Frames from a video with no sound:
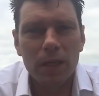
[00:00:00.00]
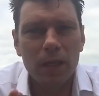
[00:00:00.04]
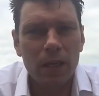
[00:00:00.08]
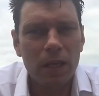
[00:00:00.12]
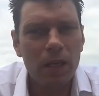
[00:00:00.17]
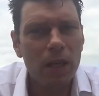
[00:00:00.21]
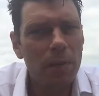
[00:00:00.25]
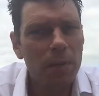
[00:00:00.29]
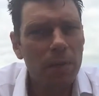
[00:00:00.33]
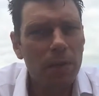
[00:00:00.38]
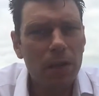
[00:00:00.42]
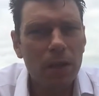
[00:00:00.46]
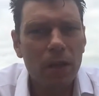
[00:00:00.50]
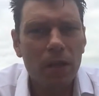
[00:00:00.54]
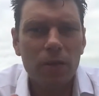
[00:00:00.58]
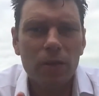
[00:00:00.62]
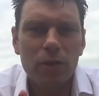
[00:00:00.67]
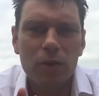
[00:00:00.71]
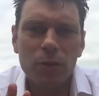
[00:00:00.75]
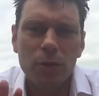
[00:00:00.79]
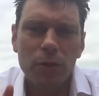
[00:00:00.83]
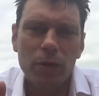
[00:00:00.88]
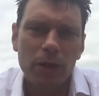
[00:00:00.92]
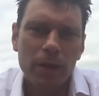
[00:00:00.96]
A number of the
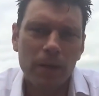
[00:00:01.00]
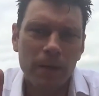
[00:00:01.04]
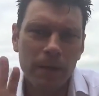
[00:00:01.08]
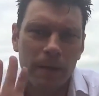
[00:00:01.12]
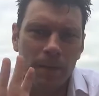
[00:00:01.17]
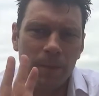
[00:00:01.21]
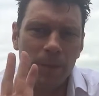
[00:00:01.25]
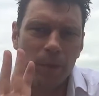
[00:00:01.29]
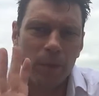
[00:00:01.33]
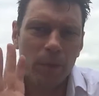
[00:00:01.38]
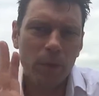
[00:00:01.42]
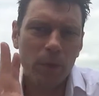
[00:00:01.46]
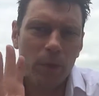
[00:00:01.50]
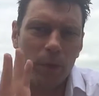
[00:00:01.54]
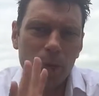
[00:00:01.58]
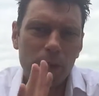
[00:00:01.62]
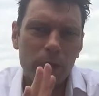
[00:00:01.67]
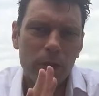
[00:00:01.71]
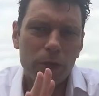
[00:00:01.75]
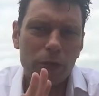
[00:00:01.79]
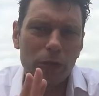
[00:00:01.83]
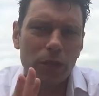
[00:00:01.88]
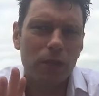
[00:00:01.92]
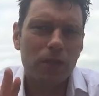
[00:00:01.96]
others we were
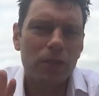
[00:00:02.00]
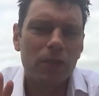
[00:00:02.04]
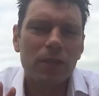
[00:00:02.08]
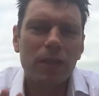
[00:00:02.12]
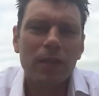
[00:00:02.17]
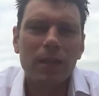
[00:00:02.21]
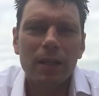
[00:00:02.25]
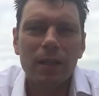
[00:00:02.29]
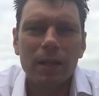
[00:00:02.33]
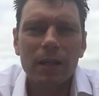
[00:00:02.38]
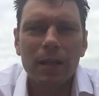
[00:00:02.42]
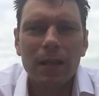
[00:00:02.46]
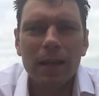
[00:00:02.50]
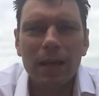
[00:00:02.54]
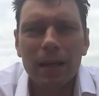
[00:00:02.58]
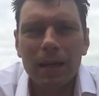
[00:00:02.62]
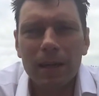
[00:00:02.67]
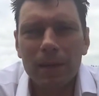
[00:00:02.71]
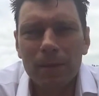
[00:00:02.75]
adjusting